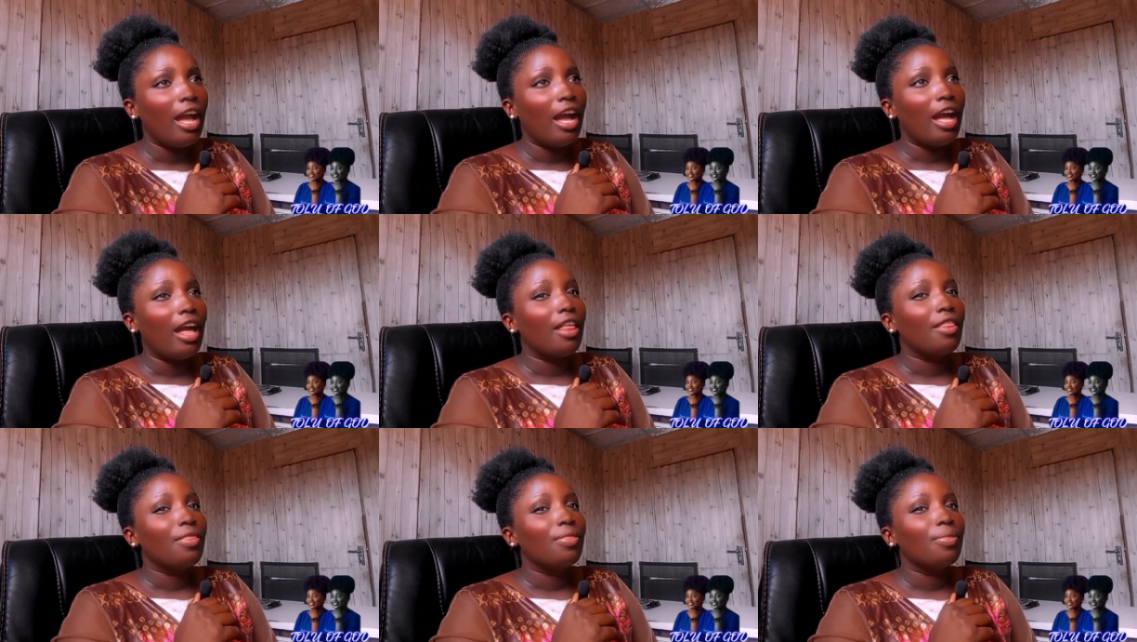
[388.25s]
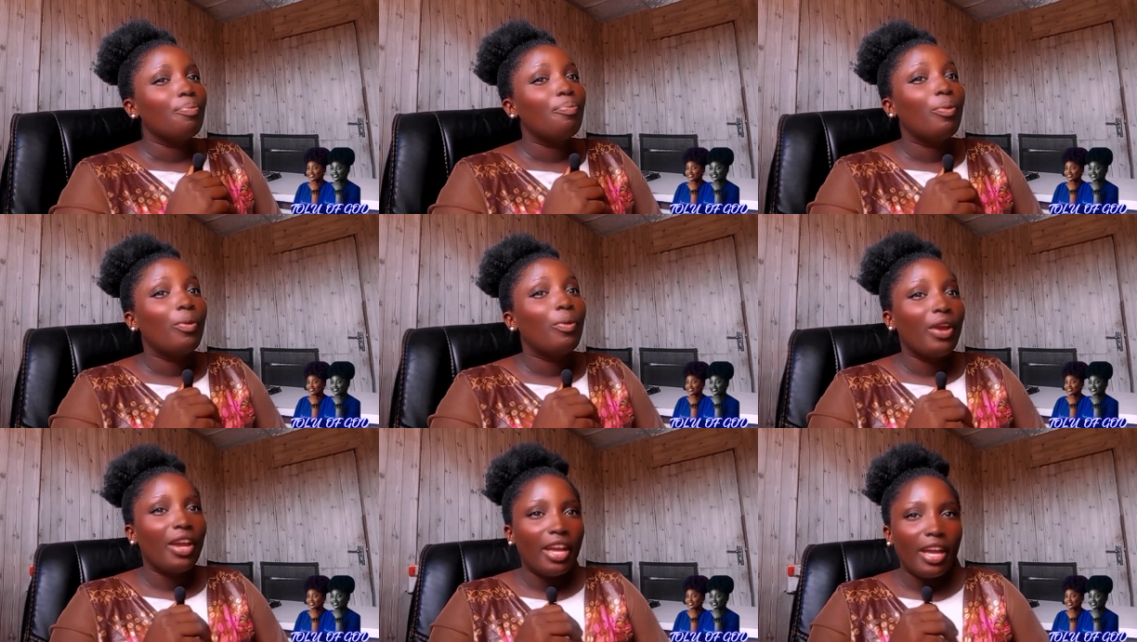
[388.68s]
and
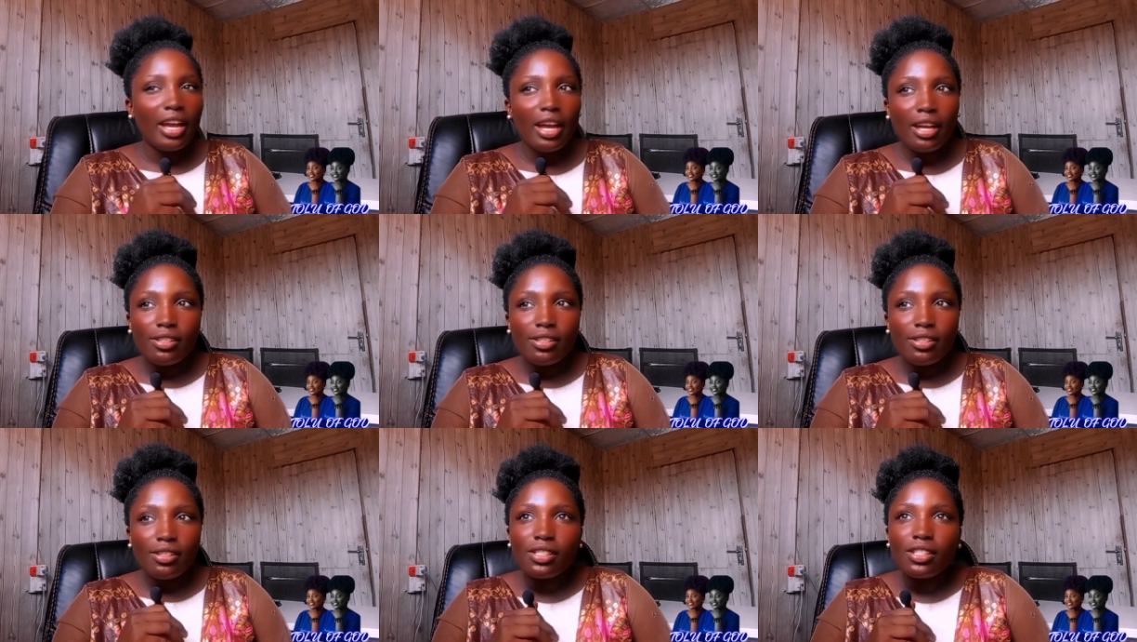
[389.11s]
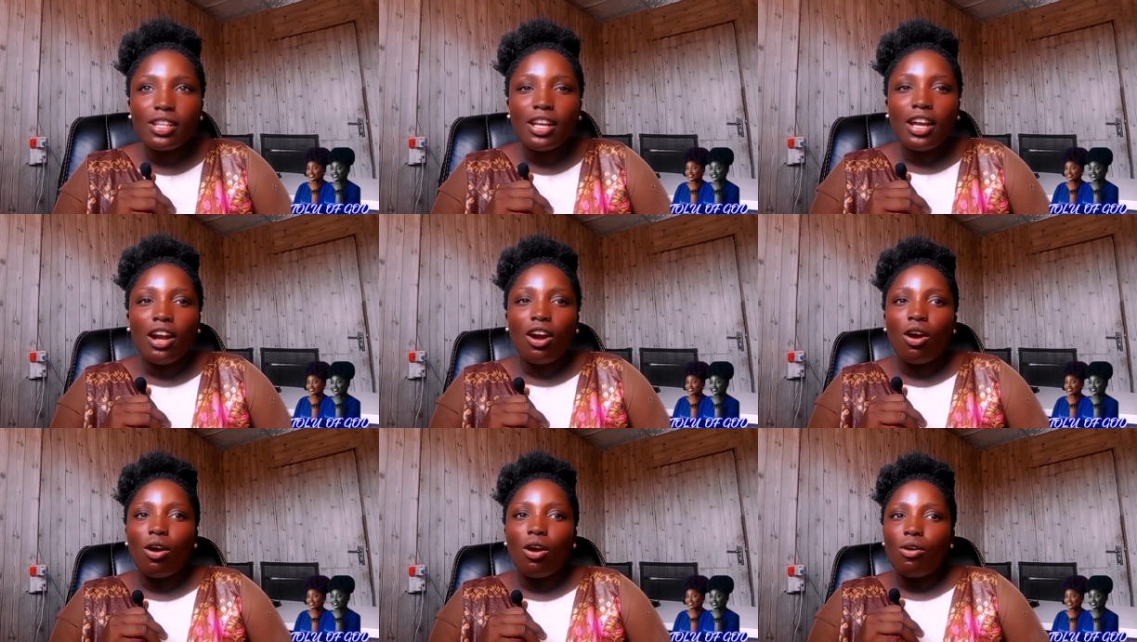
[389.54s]
prayers
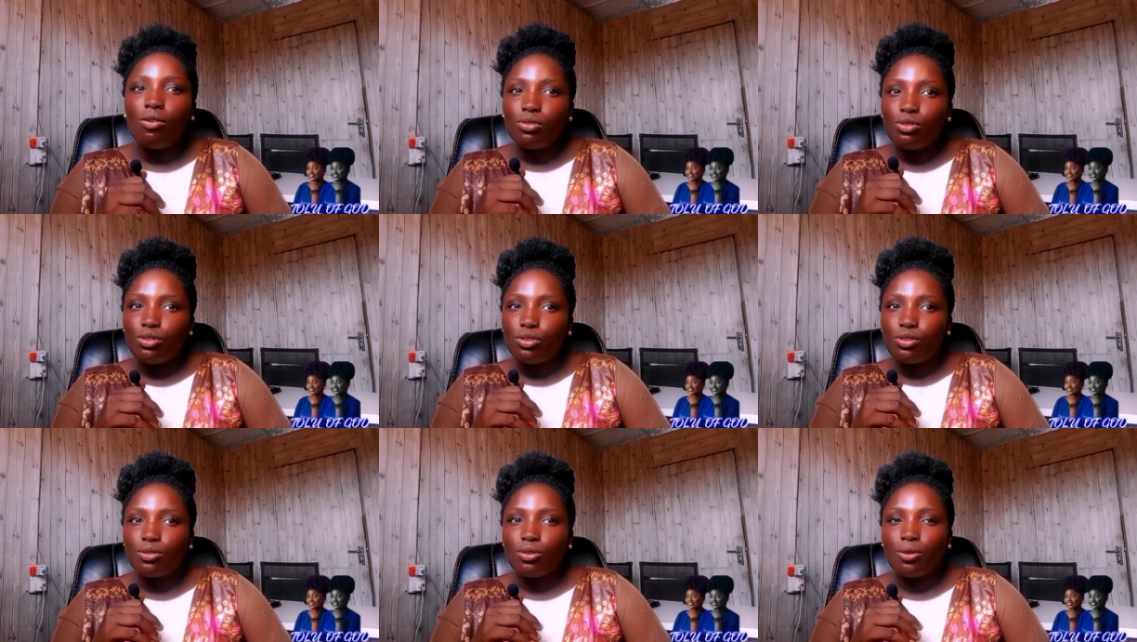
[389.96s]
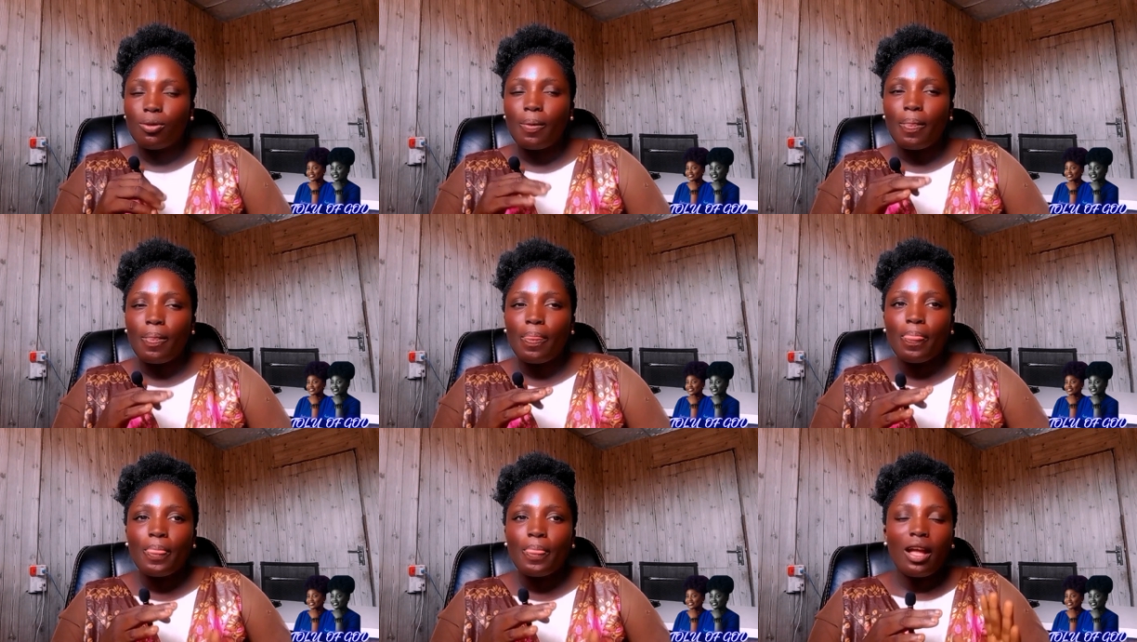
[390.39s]

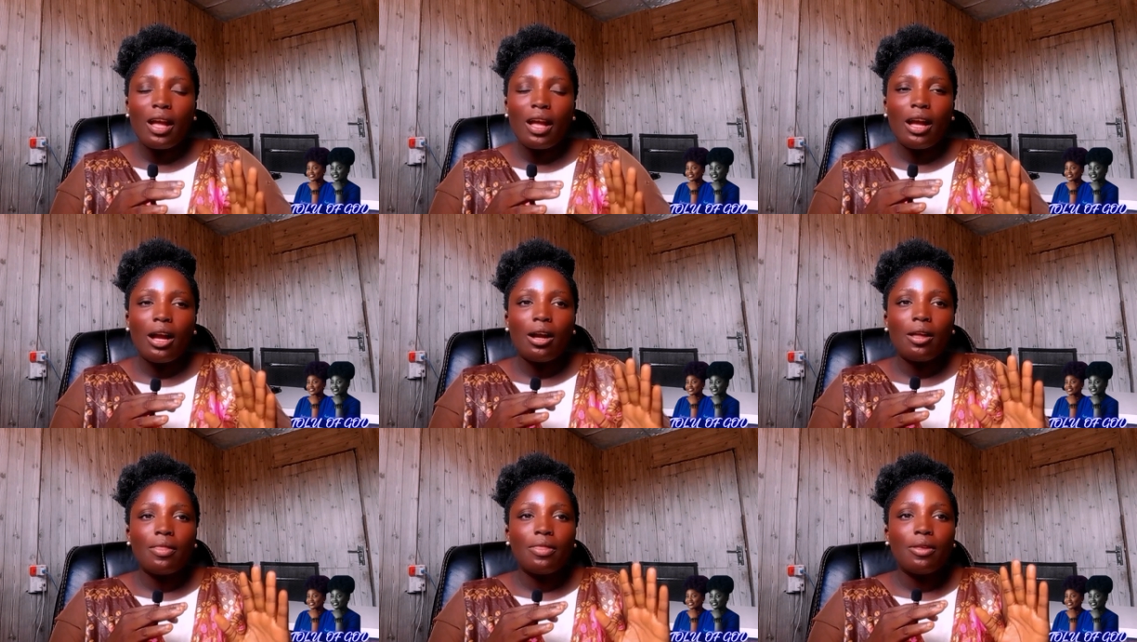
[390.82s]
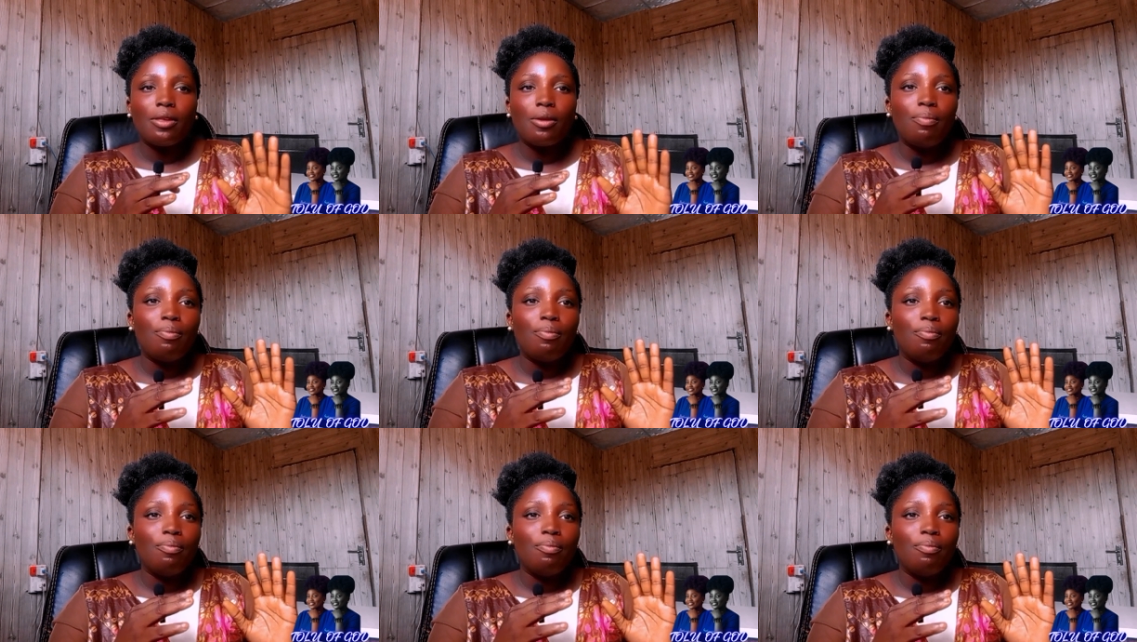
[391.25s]
also uh, the,